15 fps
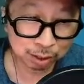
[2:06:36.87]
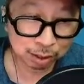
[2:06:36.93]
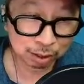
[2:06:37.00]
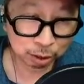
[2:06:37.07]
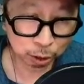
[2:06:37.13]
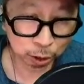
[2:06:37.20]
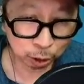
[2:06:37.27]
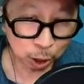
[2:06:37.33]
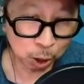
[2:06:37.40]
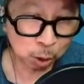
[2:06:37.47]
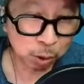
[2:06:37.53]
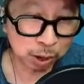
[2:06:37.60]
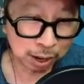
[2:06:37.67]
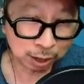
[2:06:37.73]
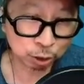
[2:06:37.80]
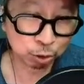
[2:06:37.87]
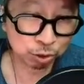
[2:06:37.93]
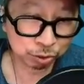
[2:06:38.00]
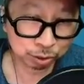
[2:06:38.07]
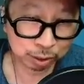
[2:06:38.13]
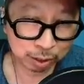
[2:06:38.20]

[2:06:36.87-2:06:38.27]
low electricity